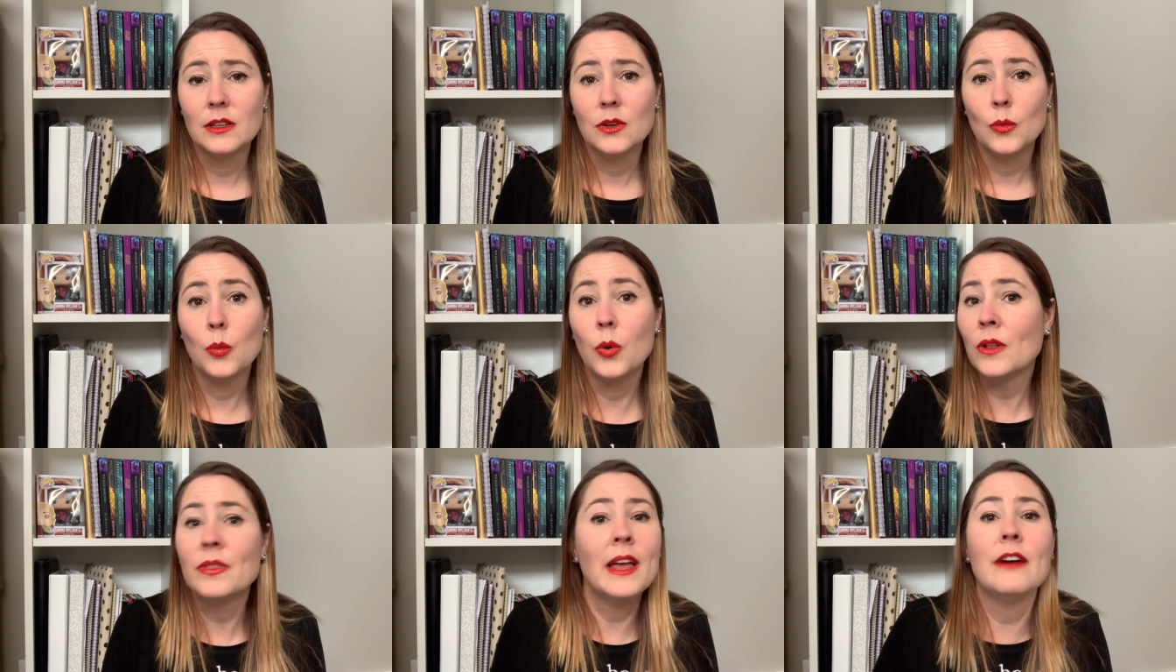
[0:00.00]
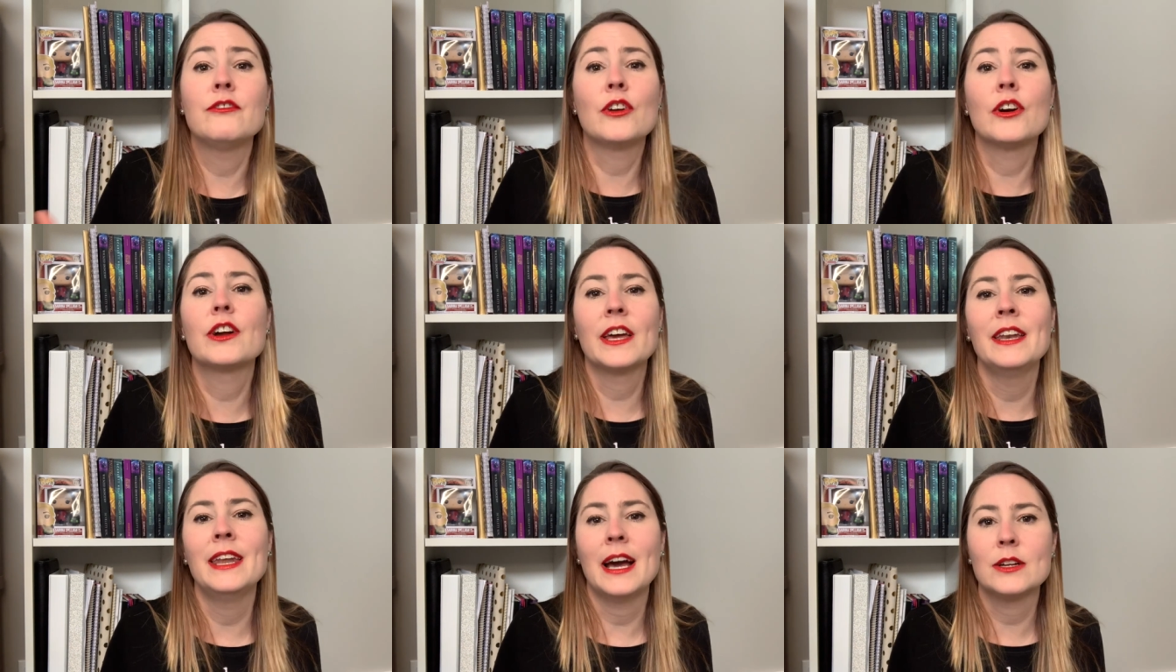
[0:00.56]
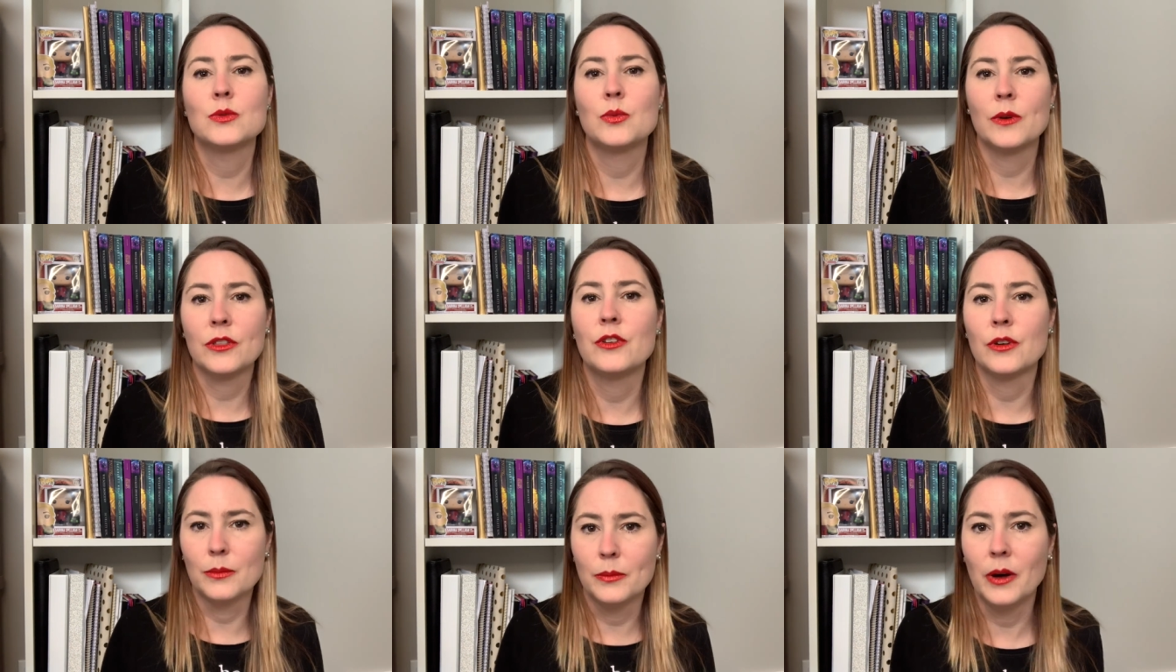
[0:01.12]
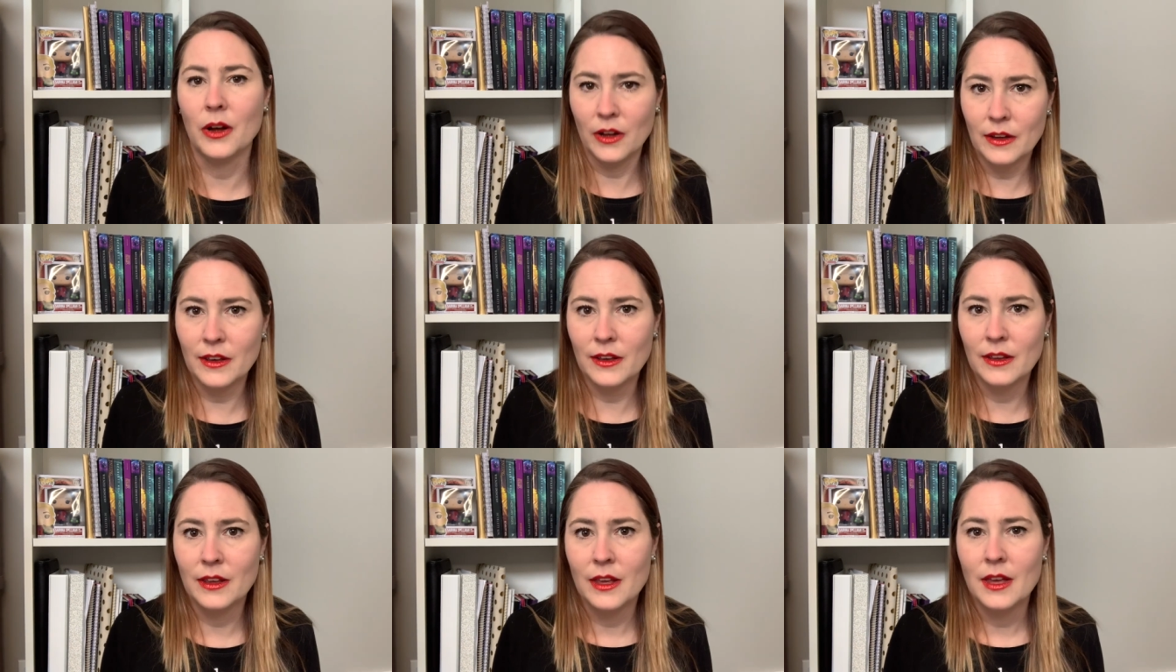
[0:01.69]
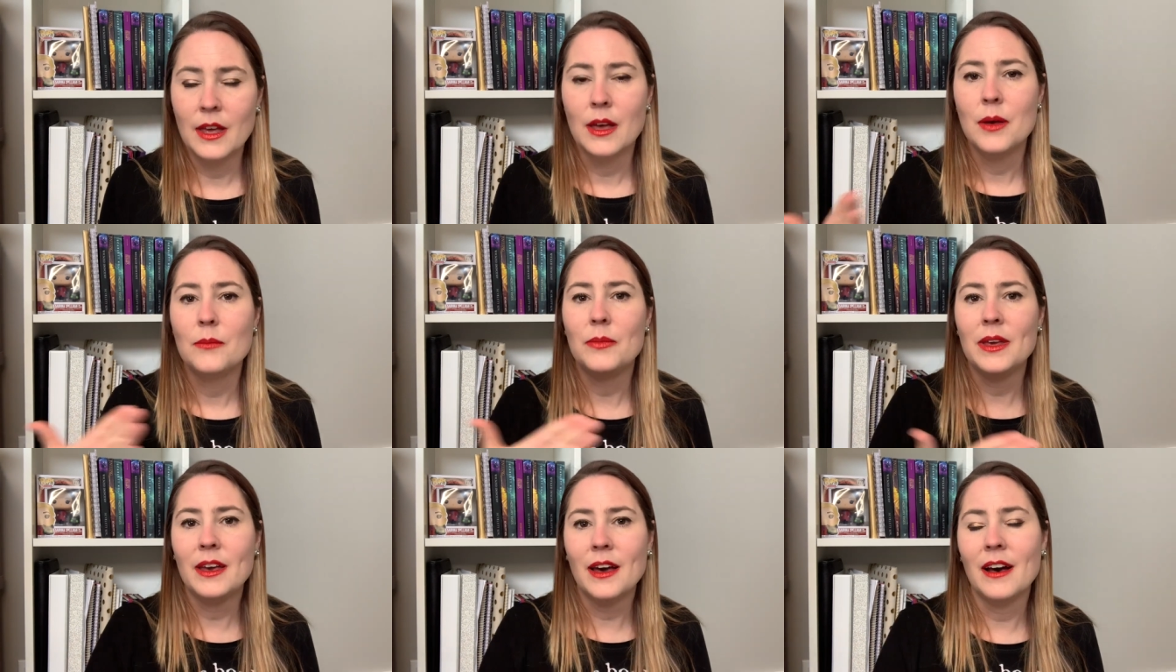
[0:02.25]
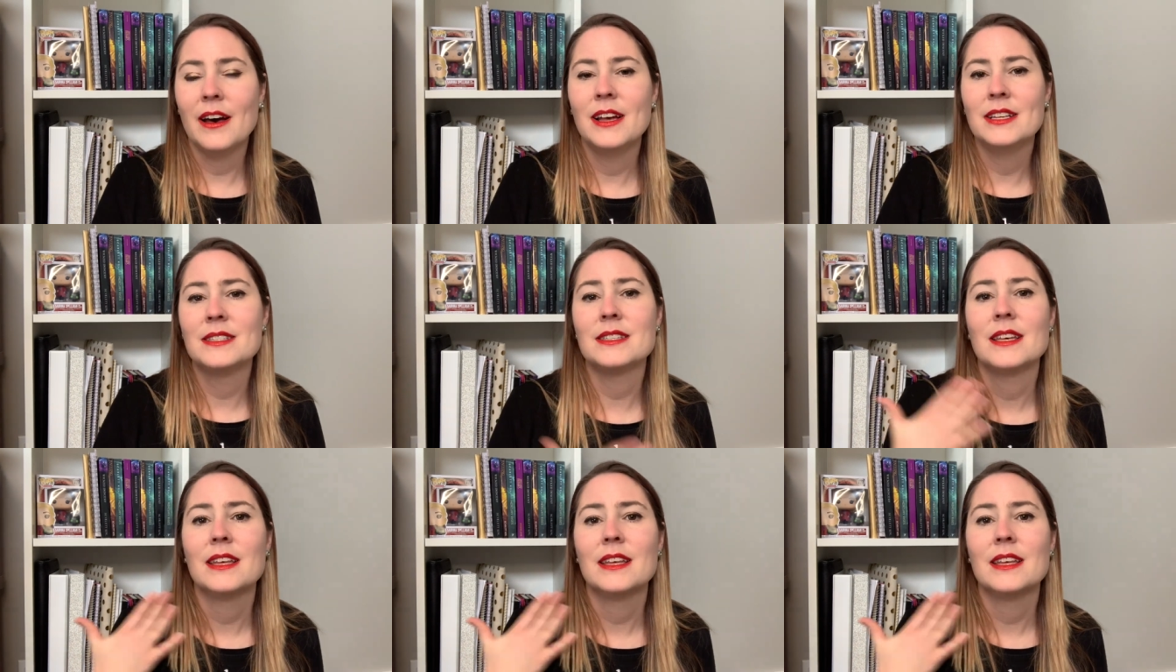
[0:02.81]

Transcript: will never connect with your book because